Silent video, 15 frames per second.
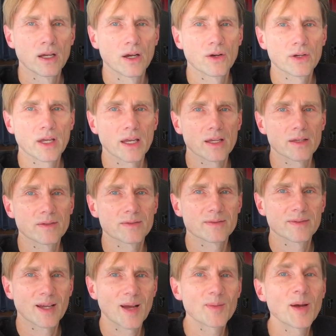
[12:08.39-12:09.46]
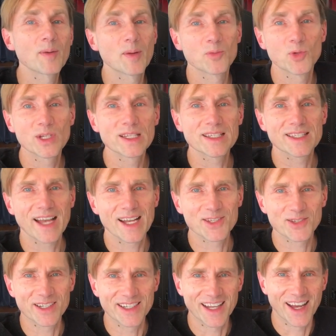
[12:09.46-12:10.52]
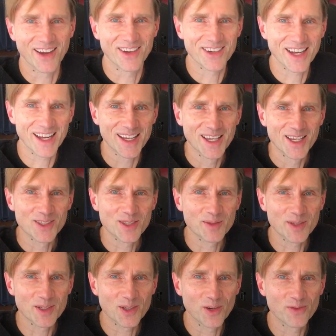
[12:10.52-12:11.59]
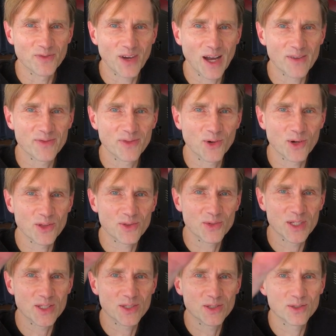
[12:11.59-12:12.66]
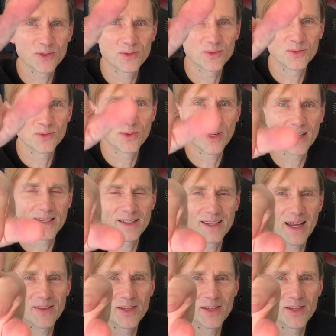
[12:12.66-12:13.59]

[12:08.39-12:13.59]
Okay, I'm really exaggerating now. Okay, so I'm going to go 5, 4, 3, 2, 1, and